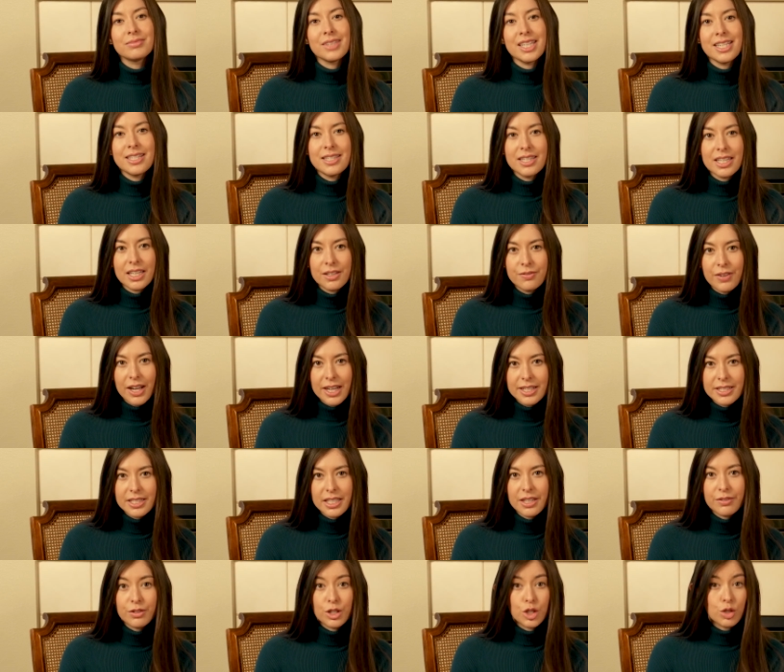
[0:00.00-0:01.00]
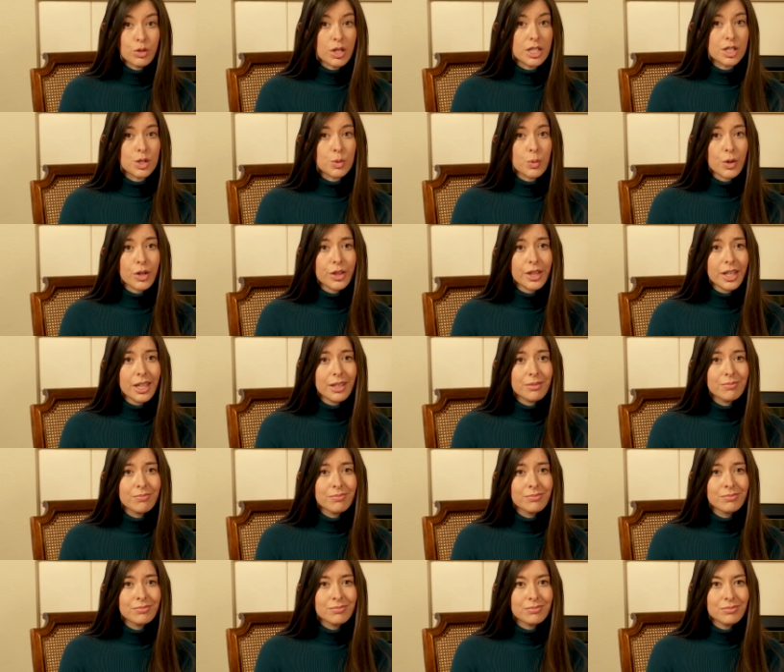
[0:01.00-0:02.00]
Is the advice giver trustworthy?
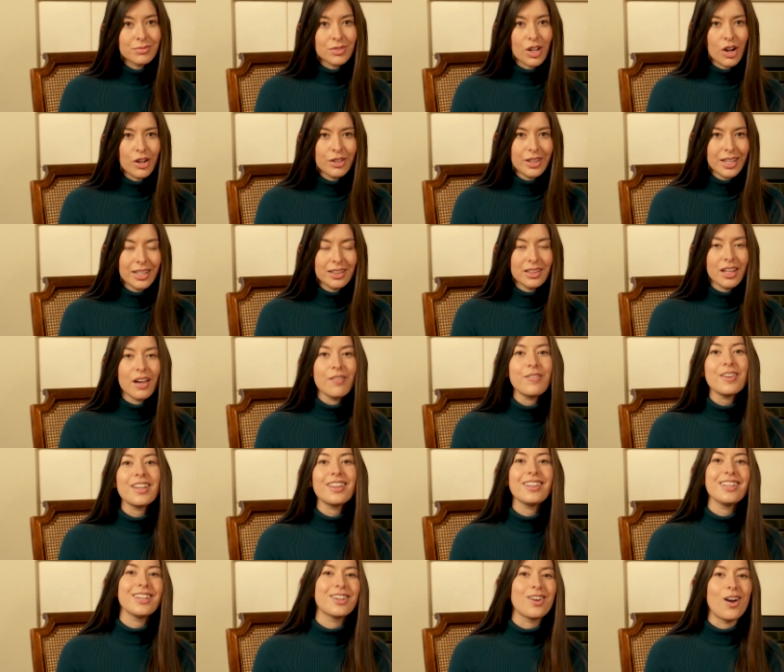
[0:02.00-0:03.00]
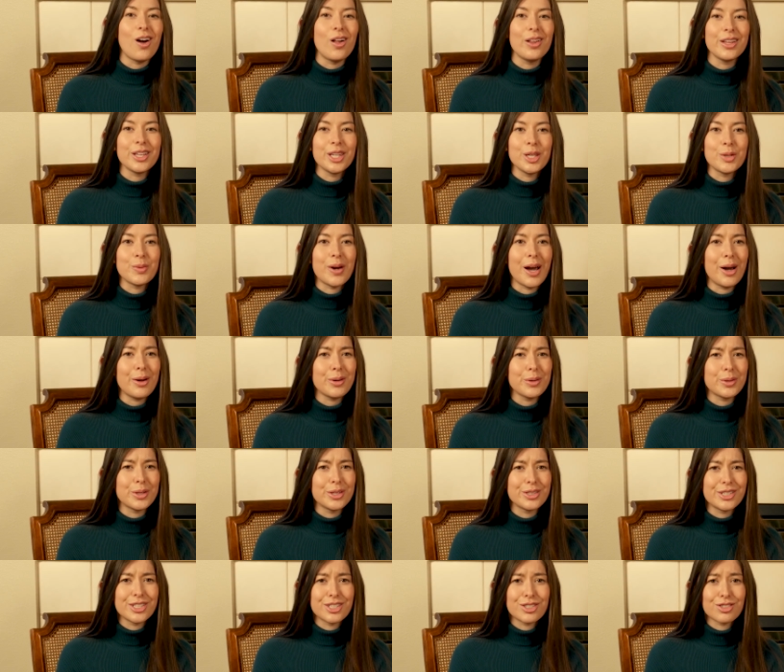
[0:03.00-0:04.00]
Are they lovingly calling you out
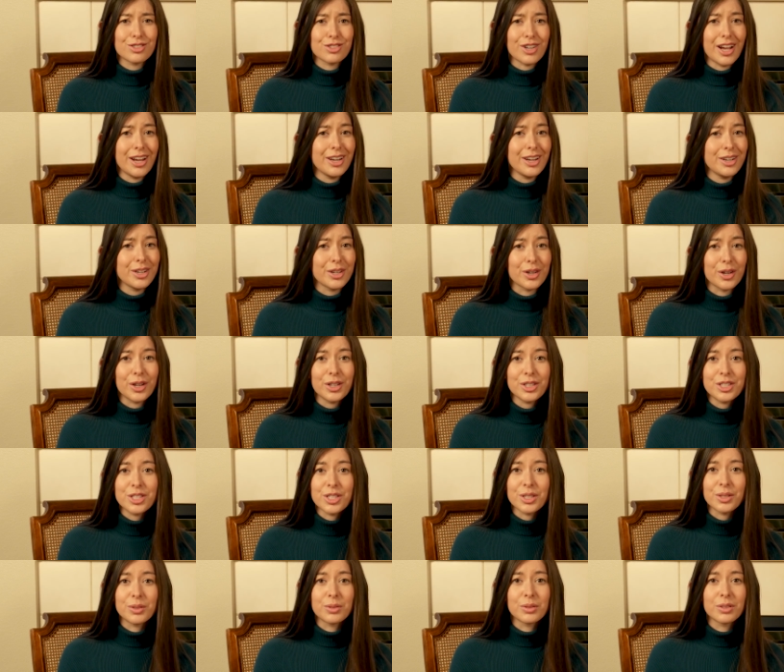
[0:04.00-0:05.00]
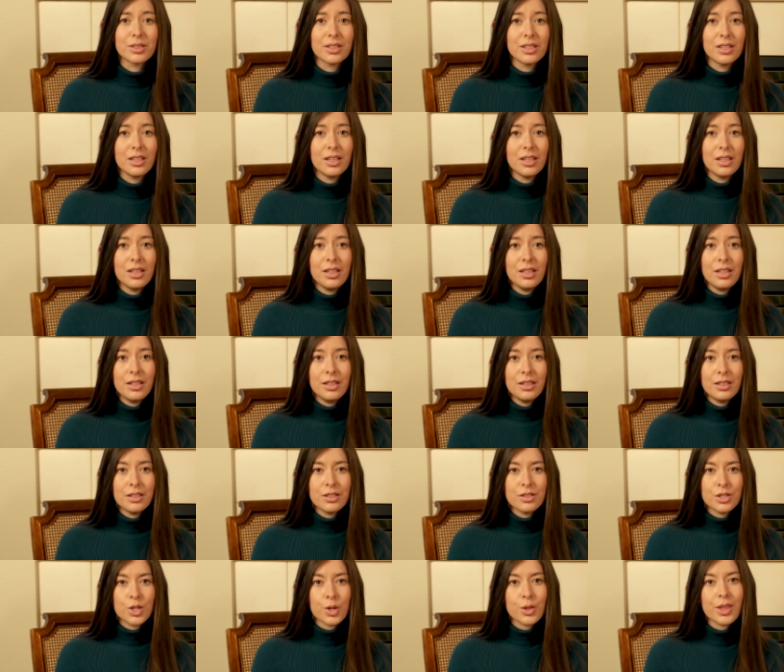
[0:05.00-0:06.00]
or just trying to hurt you?
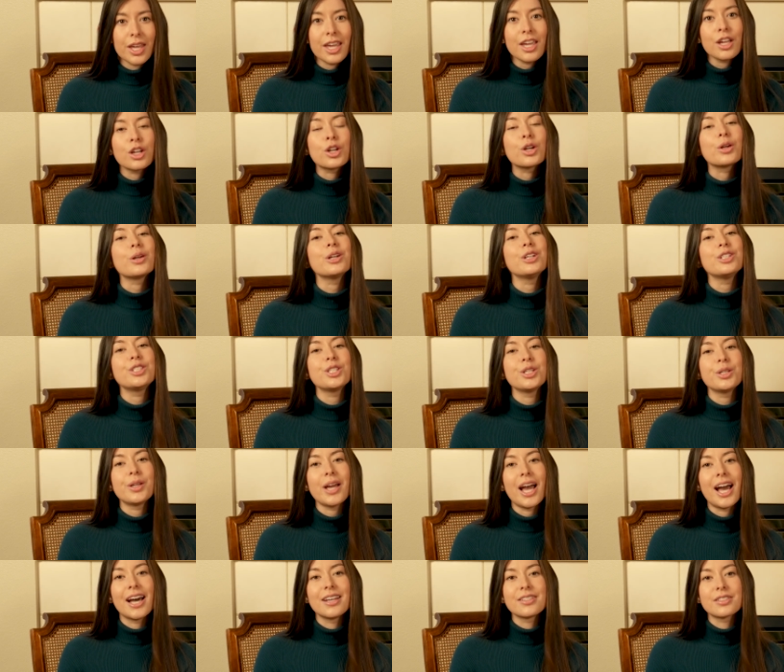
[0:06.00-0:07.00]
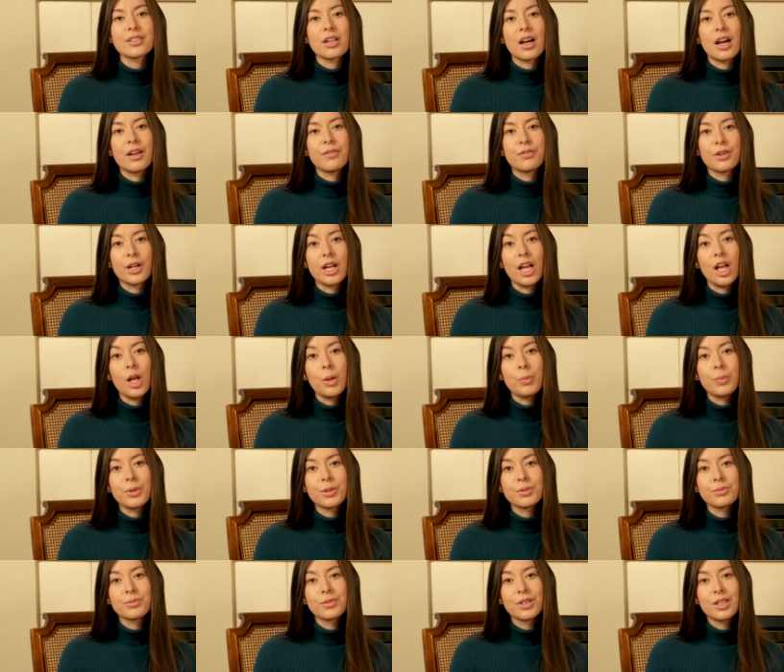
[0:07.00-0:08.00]
Do they encourage you to ask God for help?
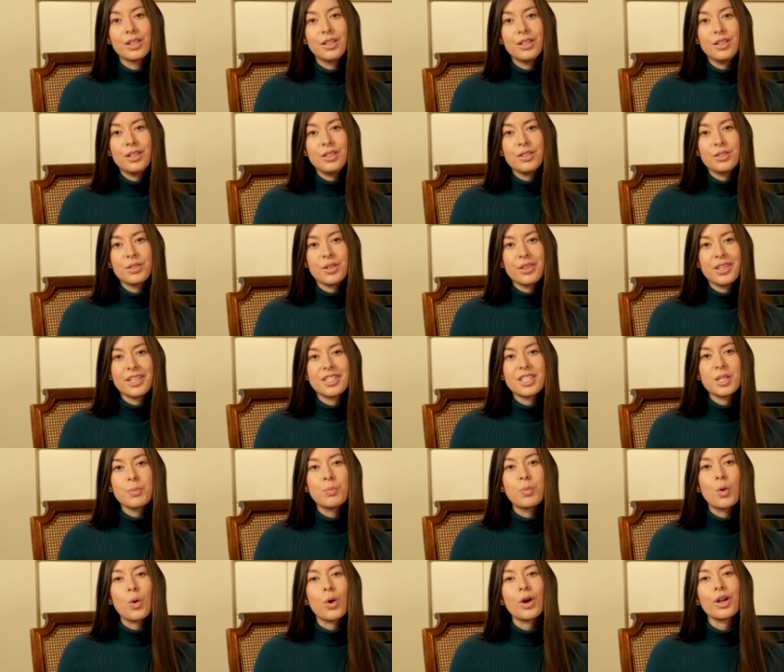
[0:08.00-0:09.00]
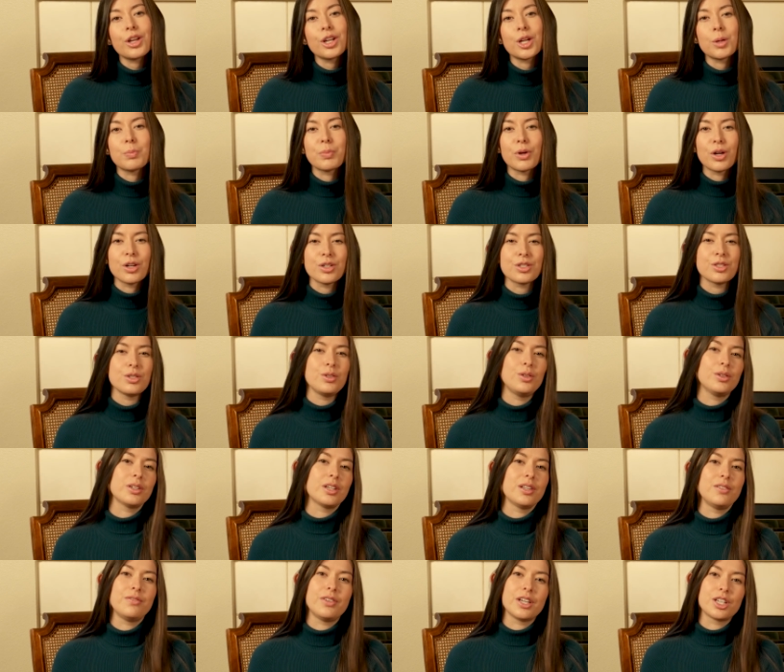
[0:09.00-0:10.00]
Do they support your personal
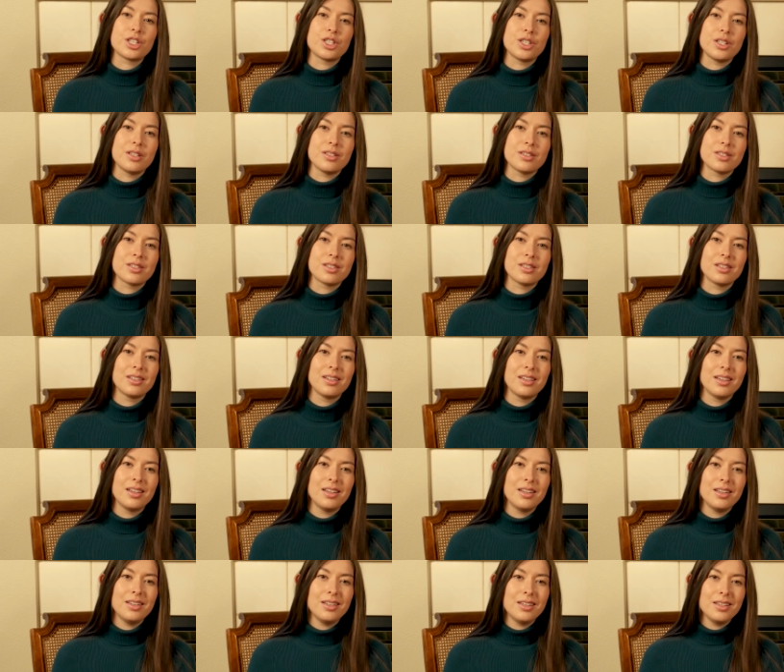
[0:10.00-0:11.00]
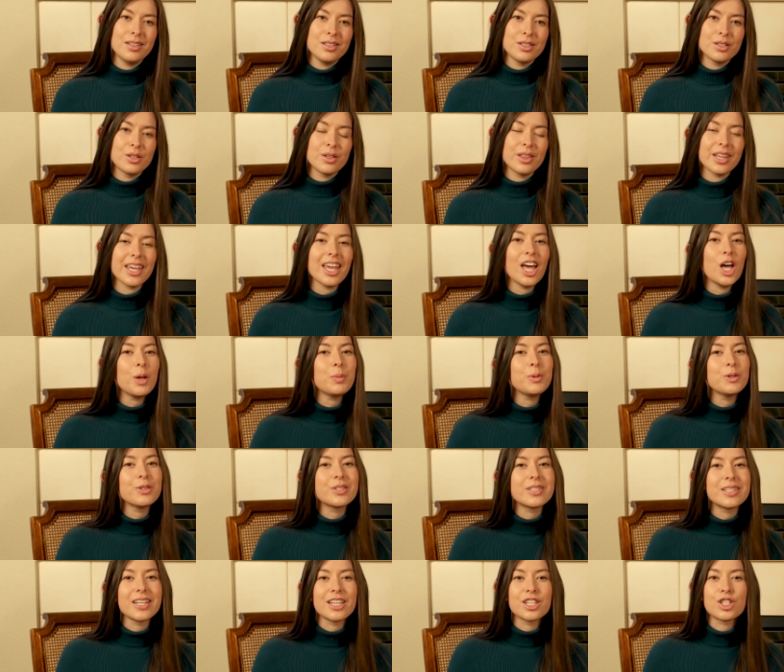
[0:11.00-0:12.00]
convictions? Do they help
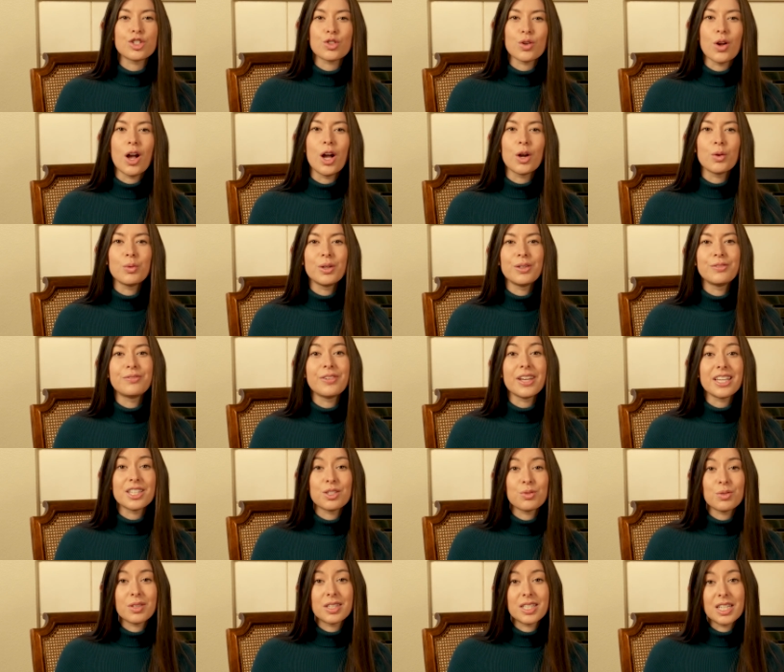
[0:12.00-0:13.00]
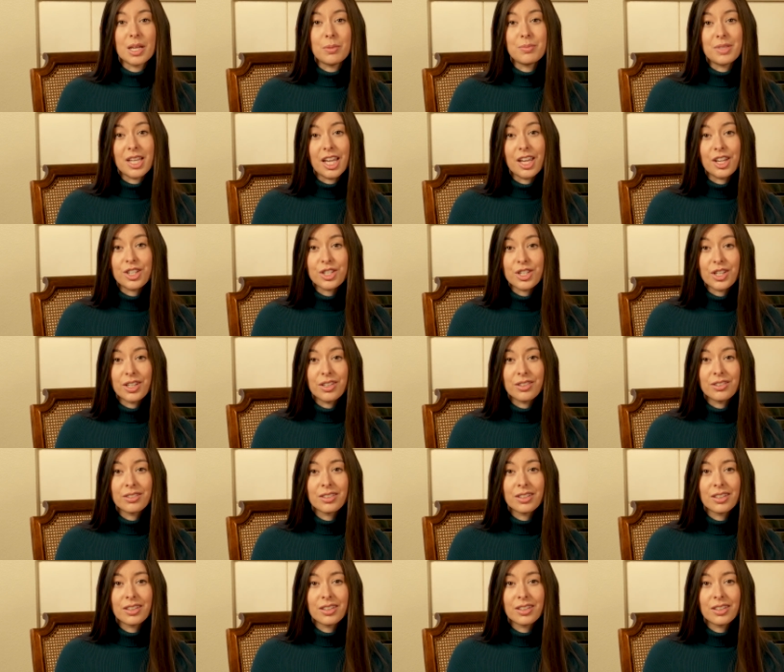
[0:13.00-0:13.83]
you stay strong when faced with temptation?